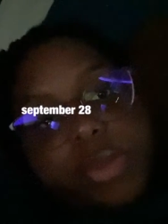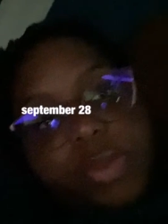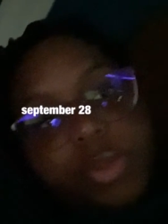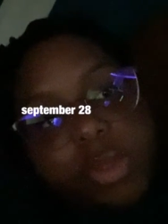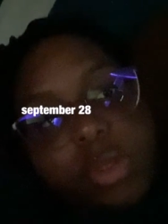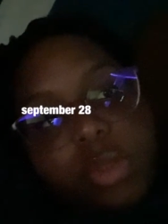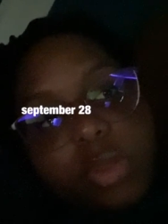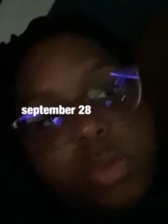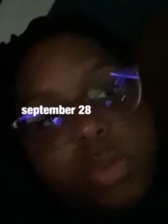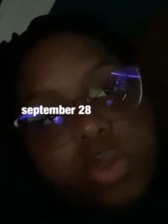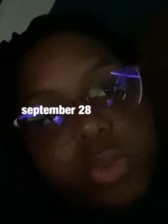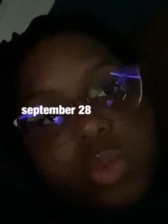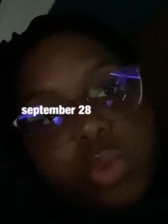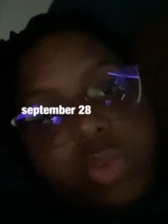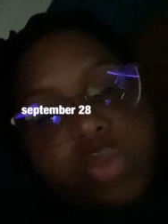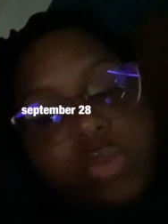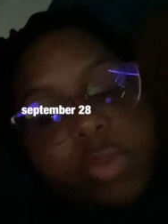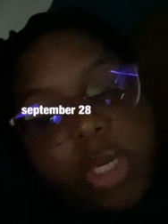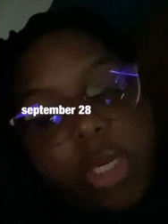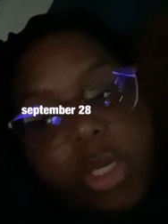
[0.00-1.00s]
So
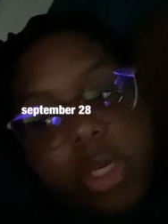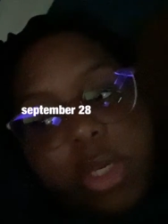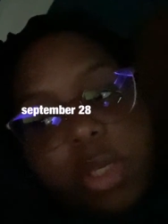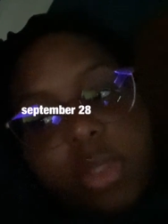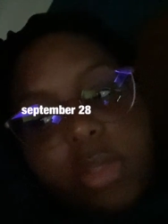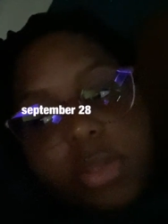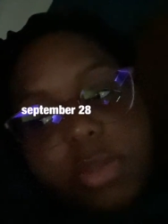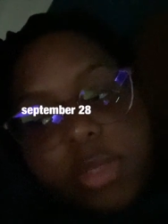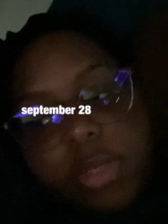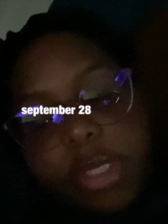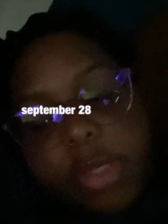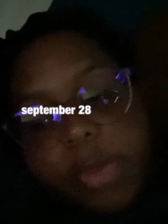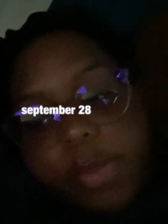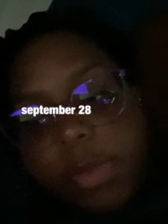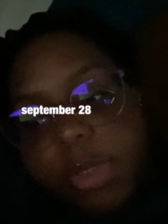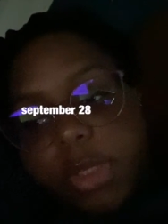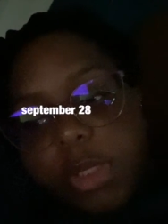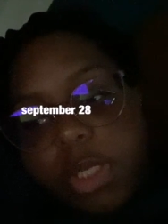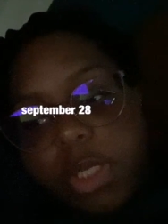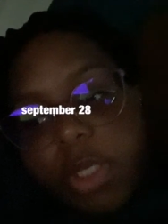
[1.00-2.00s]
right now I'm
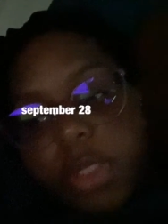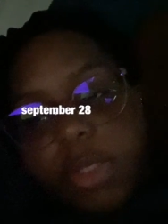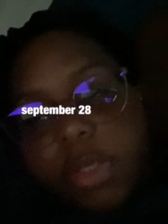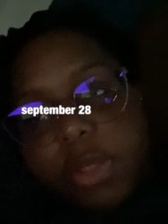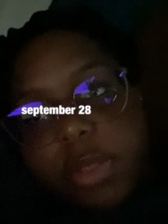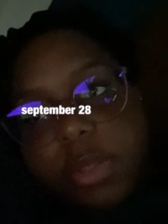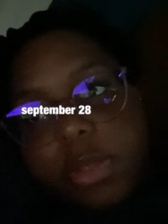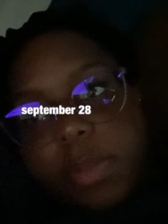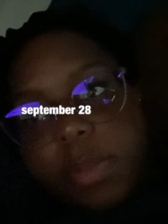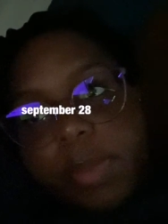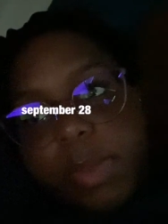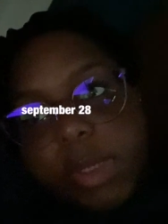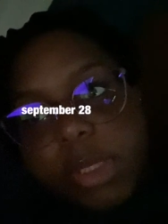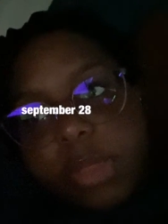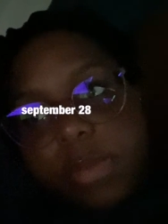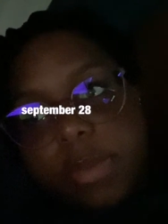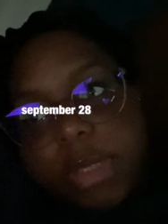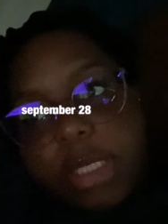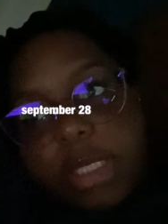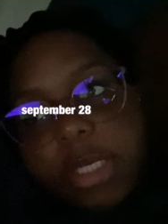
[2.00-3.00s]
just putting
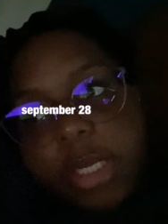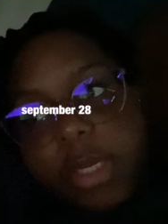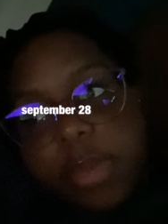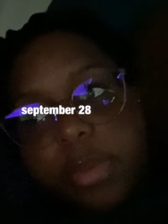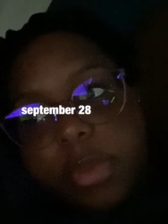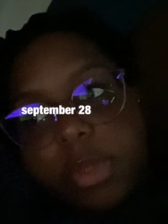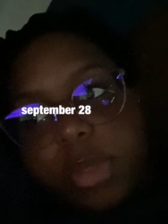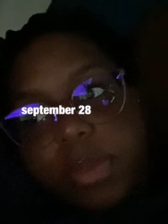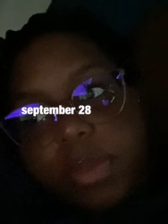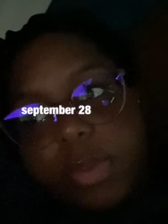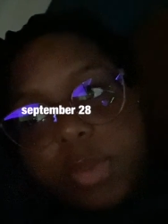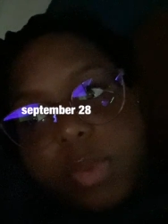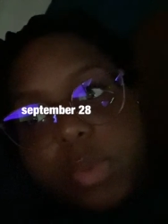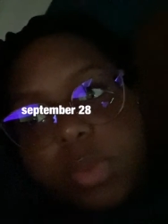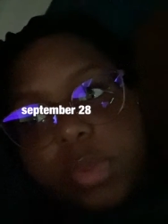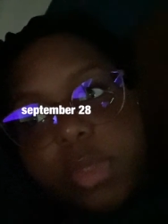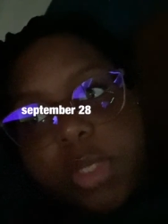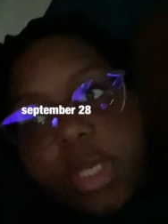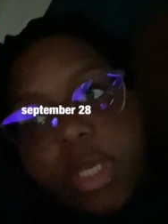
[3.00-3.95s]
my timetable